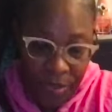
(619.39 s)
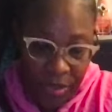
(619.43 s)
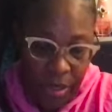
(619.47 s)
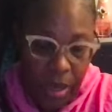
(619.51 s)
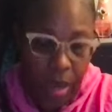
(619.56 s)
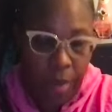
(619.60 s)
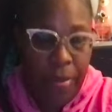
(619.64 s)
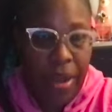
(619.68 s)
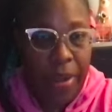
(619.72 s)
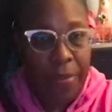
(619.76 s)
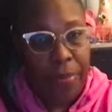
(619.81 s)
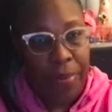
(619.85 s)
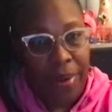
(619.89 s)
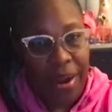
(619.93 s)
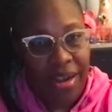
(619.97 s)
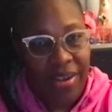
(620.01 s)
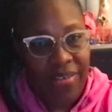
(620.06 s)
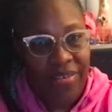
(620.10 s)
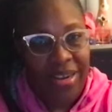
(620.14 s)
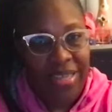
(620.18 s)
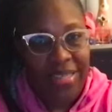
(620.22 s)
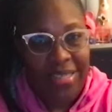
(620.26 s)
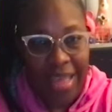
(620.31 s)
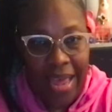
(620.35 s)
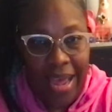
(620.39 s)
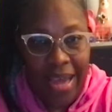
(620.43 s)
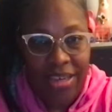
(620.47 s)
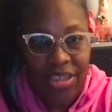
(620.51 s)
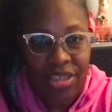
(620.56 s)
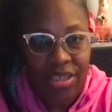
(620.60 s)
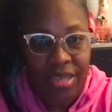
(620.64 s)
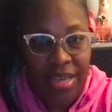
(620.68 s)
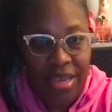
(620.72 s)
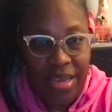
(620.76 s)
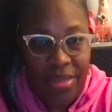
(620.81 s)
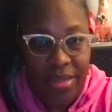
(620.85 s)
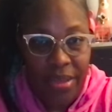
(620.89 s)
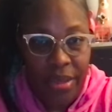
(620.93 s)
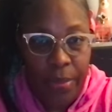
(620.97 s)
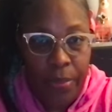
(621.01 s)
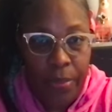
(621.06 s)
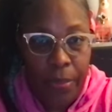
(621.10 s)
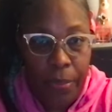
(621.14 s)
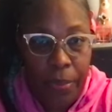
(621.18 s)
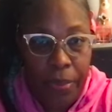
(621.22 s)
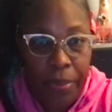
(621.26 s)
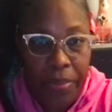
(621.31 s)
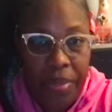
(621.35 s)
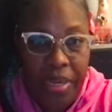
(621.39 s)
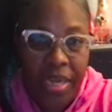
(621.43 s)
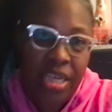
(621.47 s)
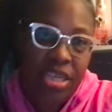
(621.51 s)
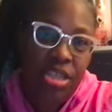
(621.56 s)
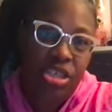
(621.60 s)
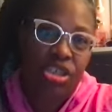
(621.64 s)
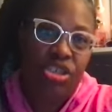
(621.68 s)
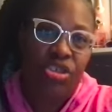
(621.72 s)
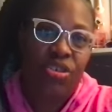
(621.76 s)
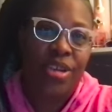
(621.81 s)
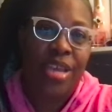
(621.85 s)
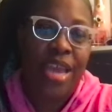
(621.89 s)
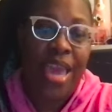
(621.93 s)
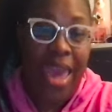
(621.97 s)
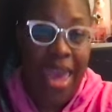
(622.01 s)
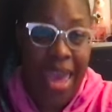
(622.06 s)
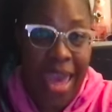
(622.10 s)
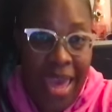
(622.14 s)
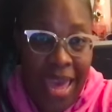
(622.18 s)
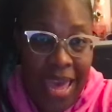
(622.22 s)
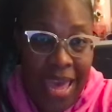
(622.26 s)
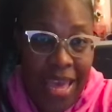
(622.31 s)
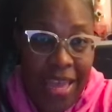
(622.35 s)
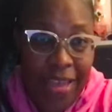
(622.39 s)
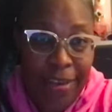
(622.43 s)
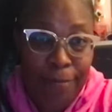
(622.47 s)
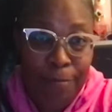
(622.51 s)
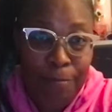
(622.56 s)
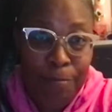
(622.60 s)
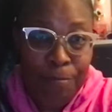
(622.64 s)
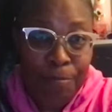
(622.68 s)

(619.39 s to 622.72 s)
on my progress actually in the embroidery industry and